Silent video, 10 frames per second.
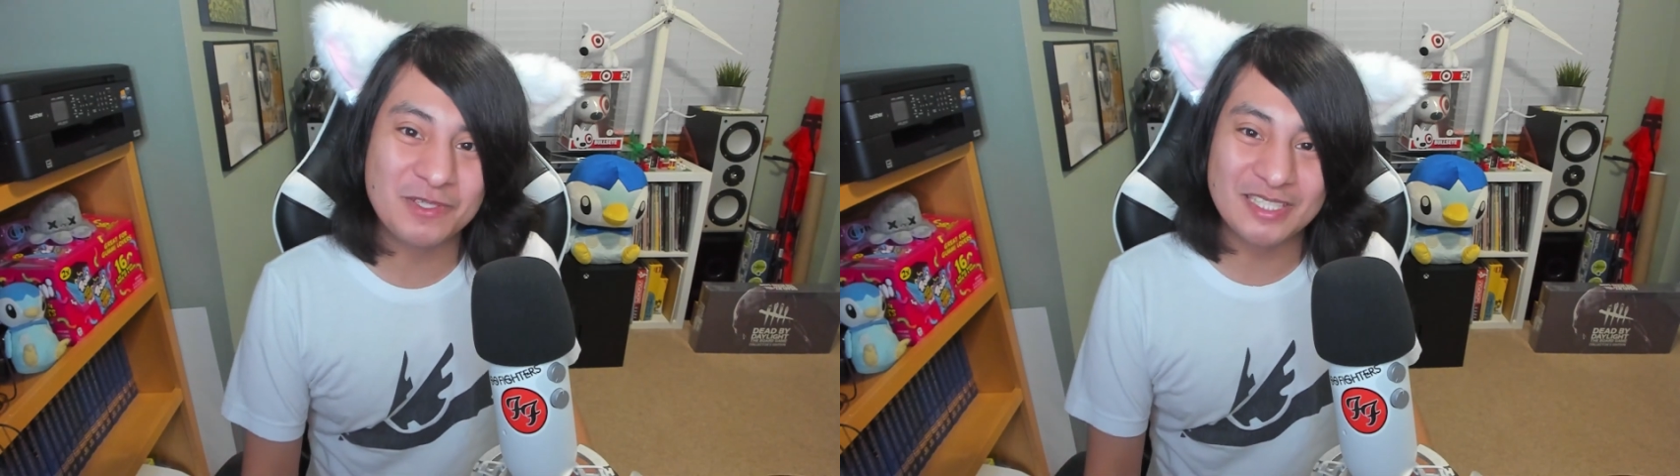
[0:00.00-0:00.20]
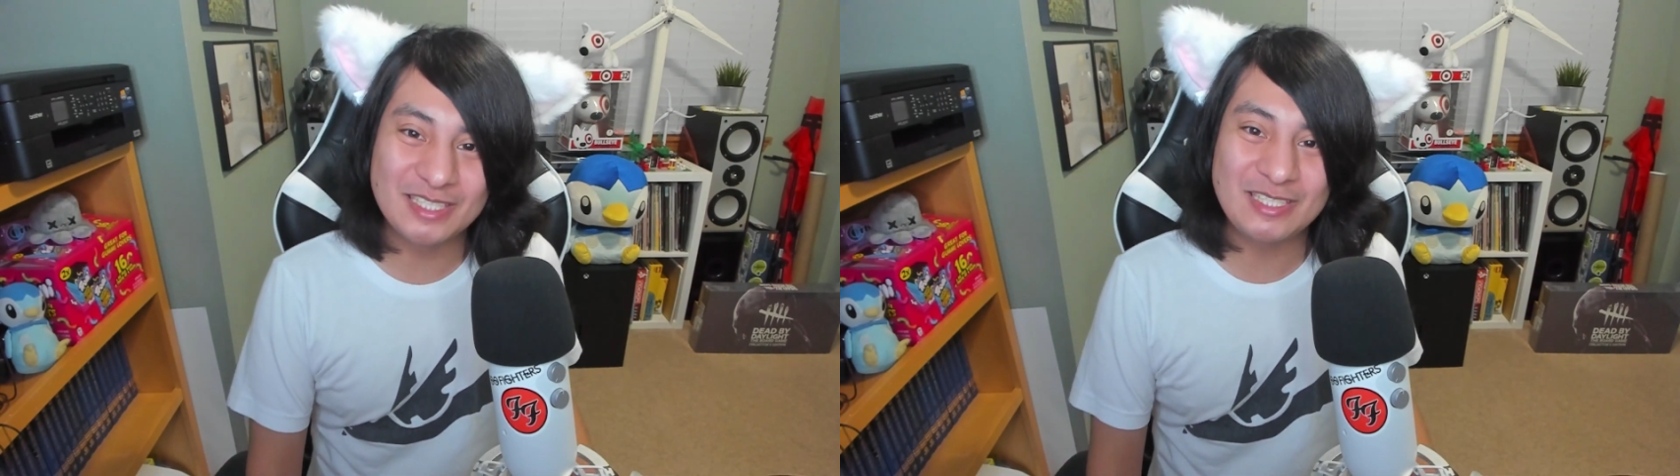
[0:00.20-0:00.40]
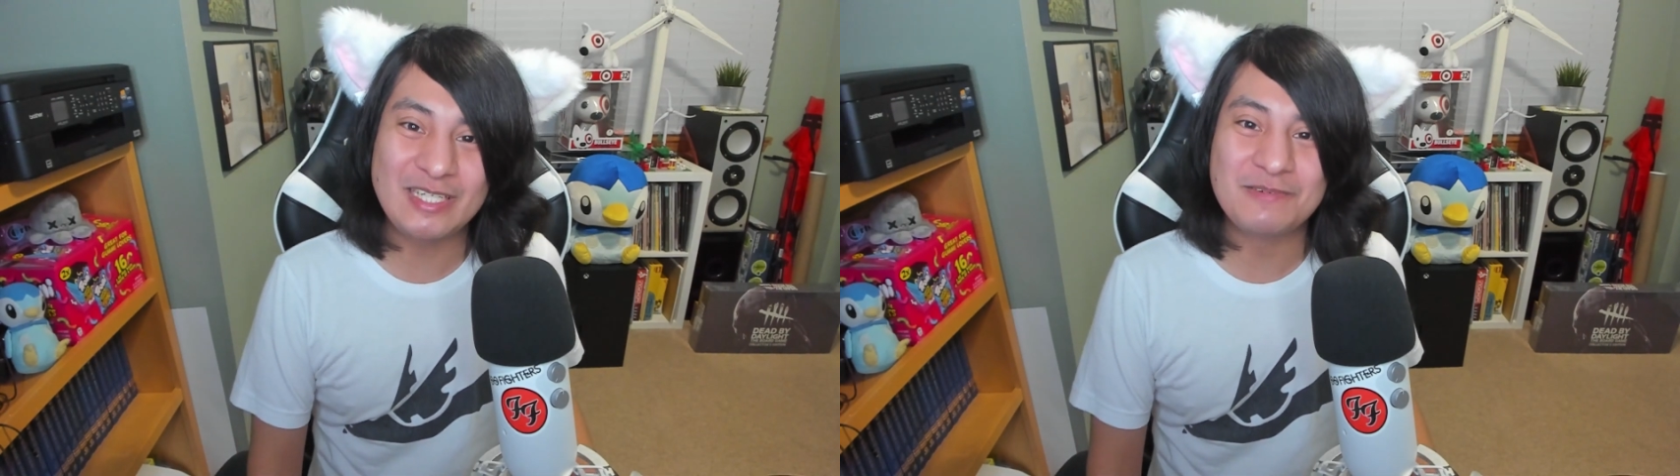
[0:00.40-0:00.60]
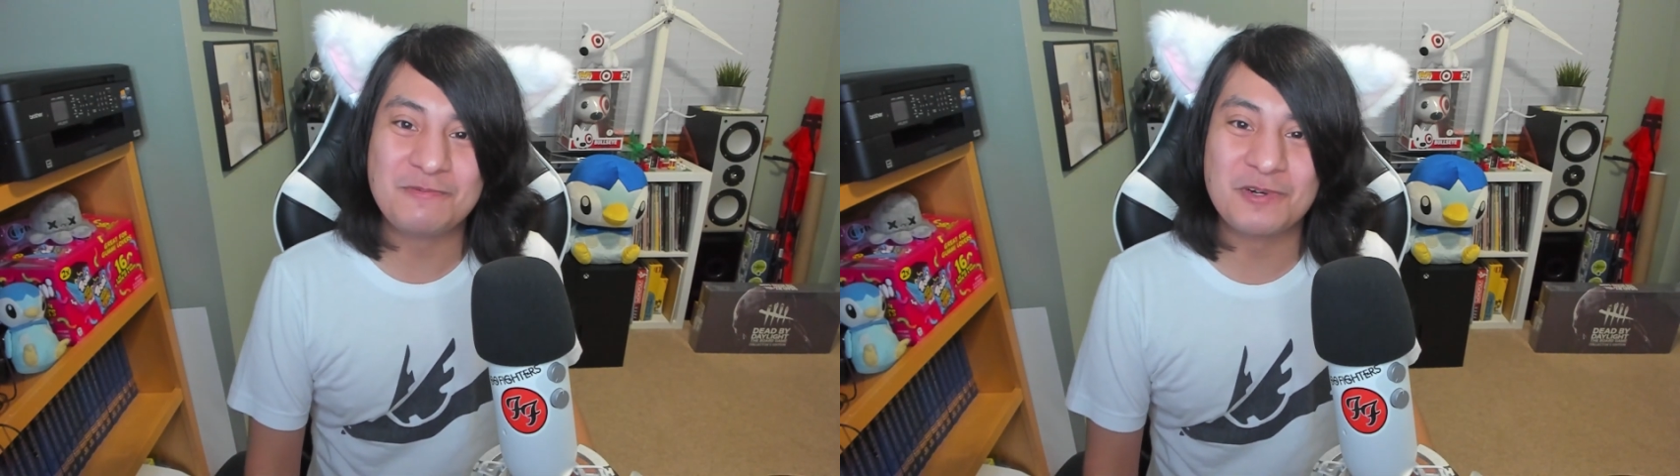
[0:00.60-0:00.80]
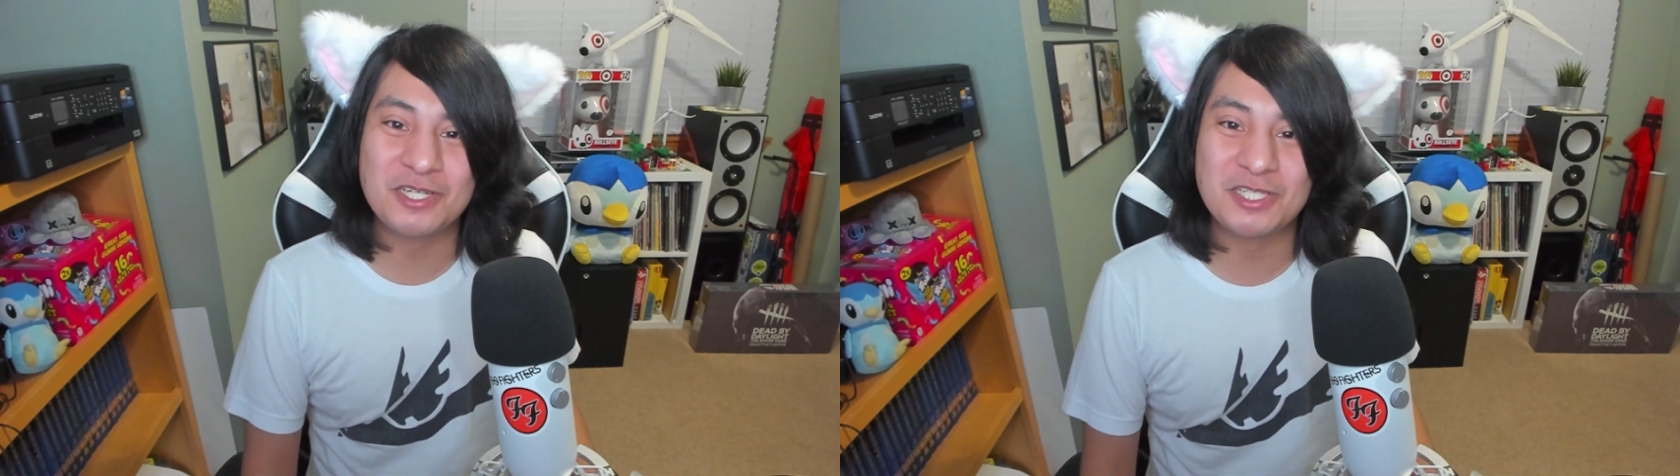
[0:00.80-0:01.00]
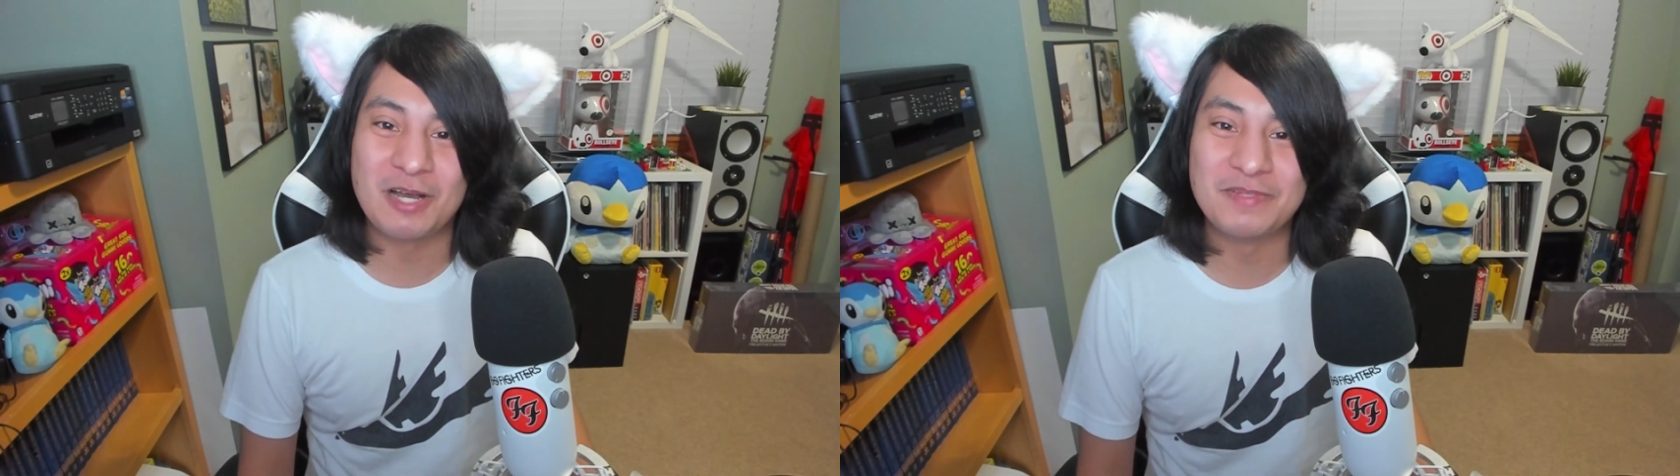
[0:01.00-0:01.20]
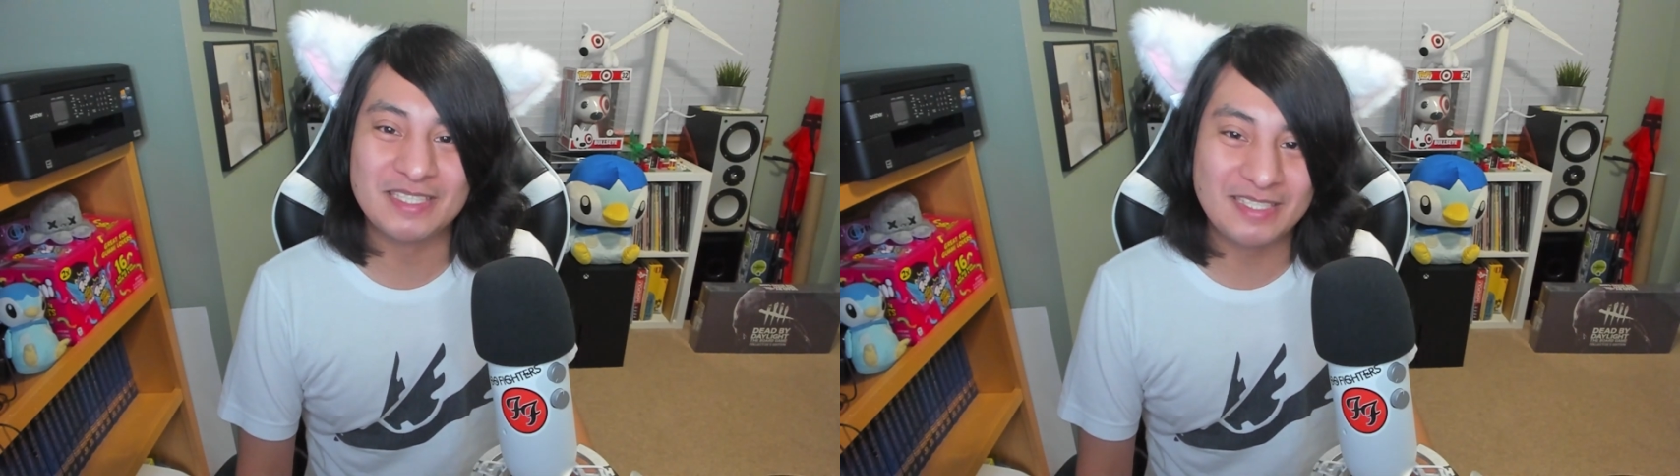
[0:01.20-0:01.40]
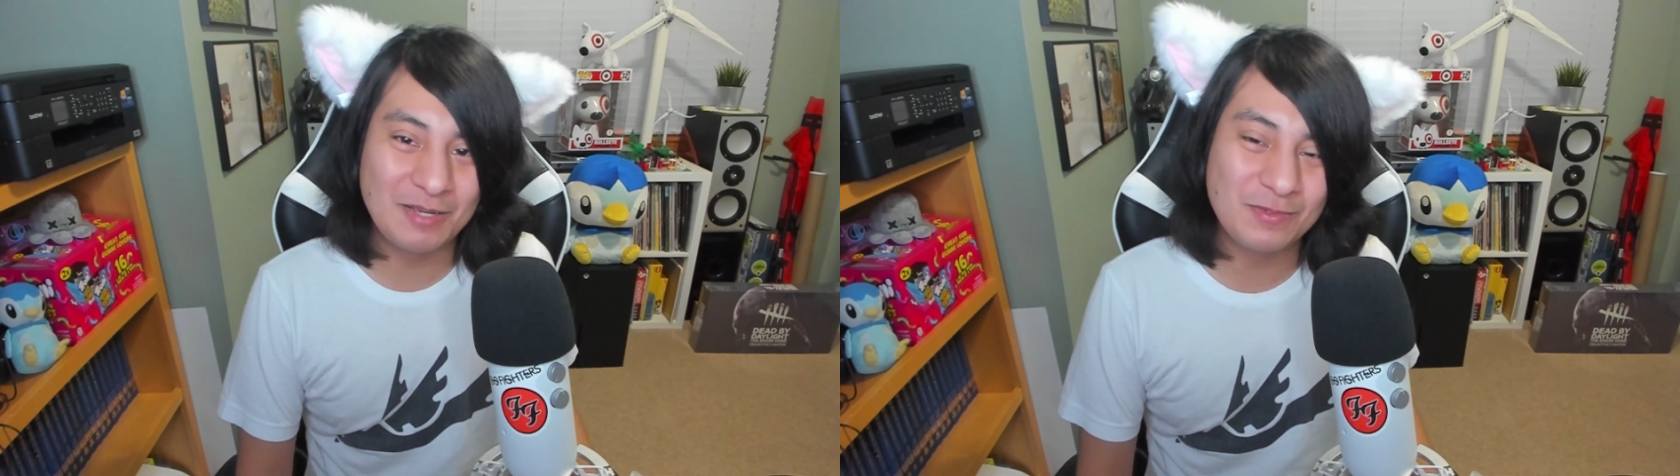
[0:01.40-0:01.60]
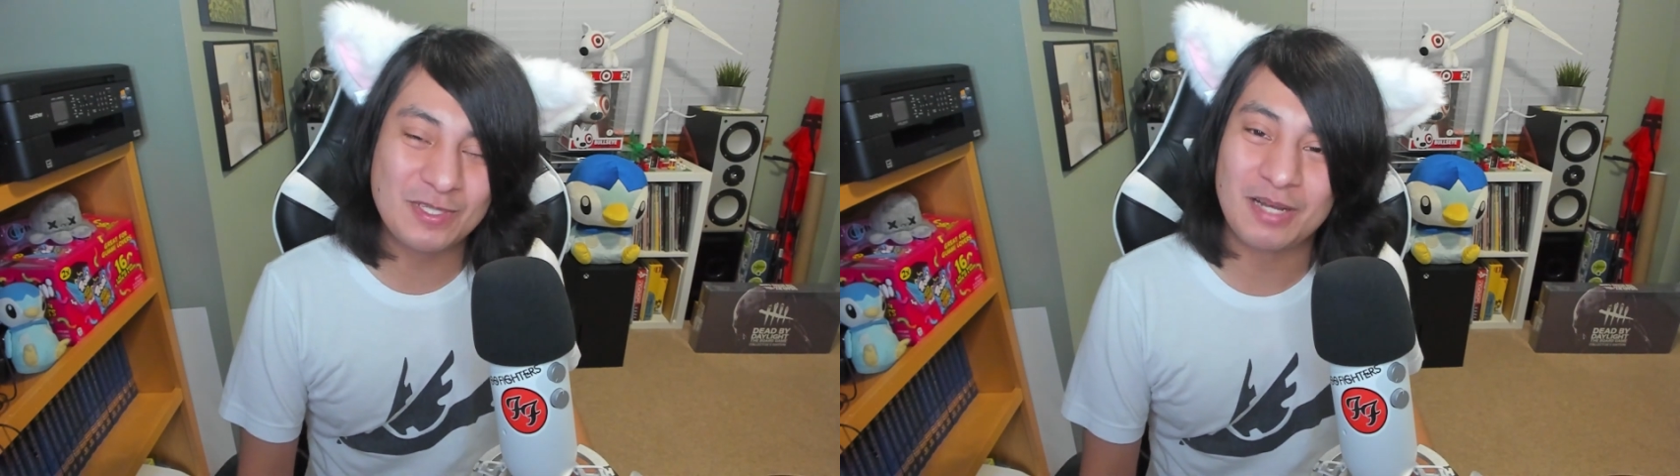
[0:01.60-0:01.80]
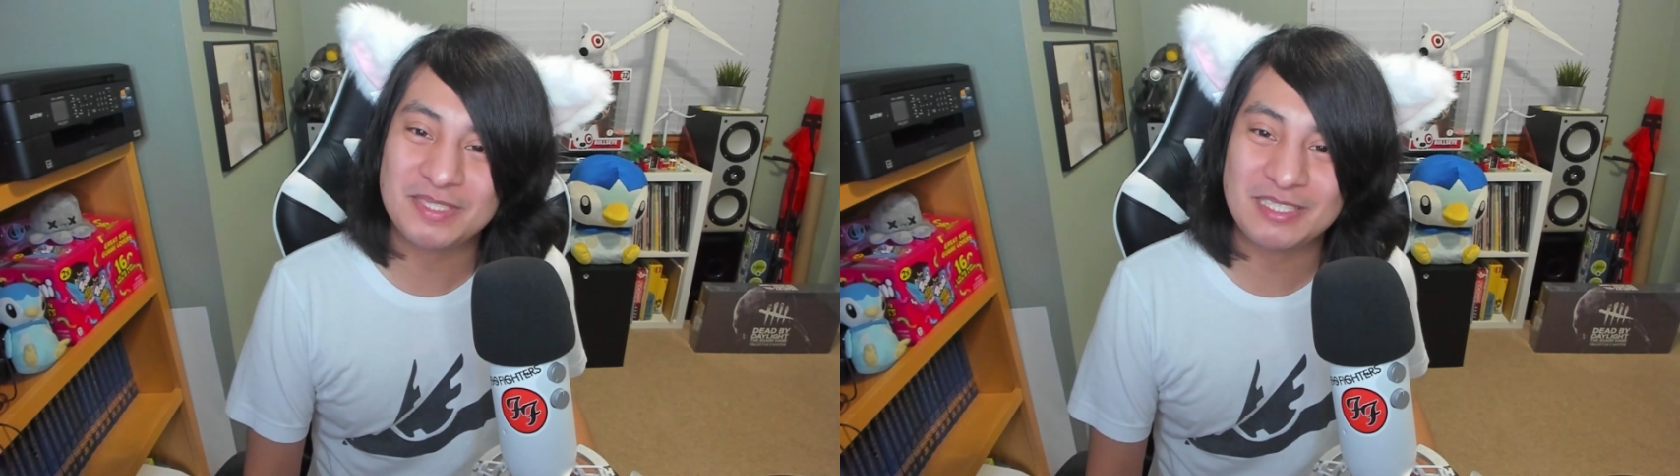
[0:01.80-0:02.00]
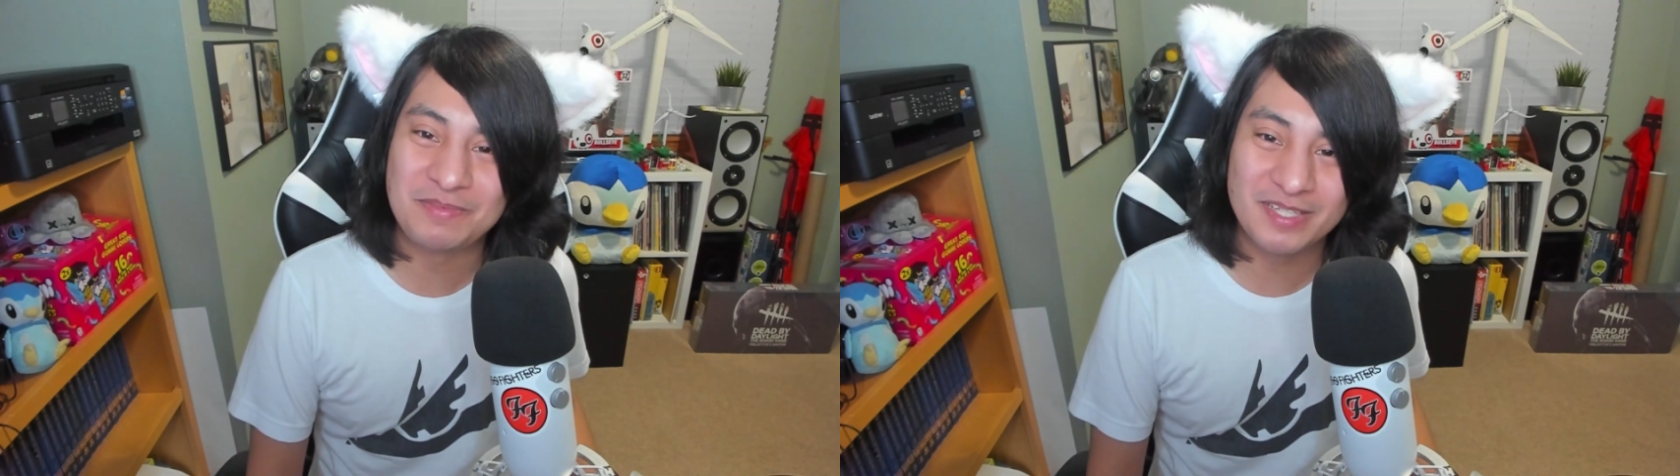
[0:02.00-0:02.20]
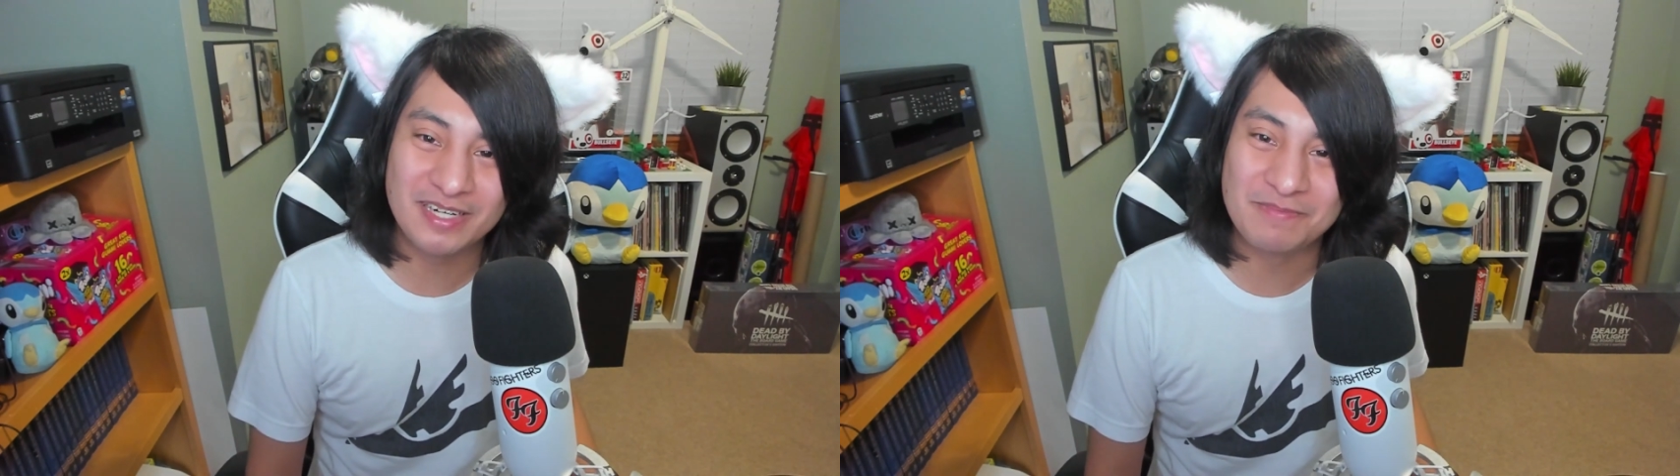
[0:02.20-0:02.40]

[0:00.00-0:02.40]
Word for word: in the Steam Workshop as a tabletop simulator